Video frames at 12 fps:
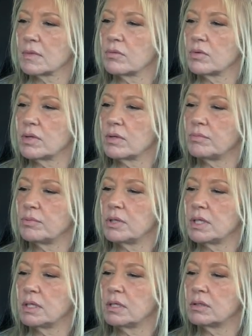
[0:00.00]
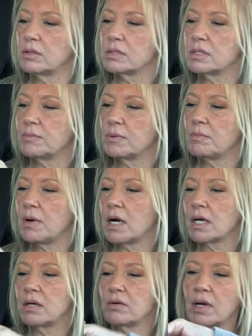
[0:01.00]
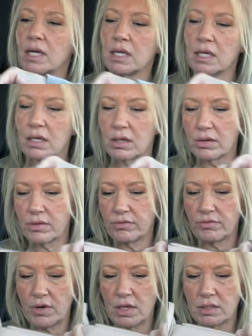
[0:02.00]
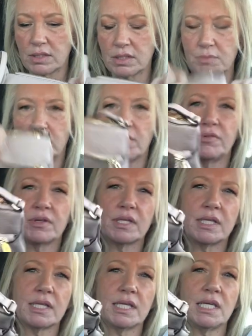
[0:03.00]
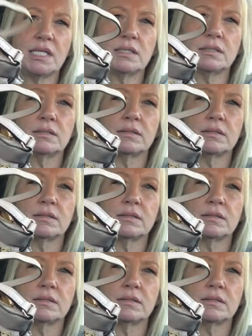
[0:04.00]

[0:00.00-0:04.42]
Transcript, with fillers: with the pretty little zipper pocket right here on the front that's perfectly clean.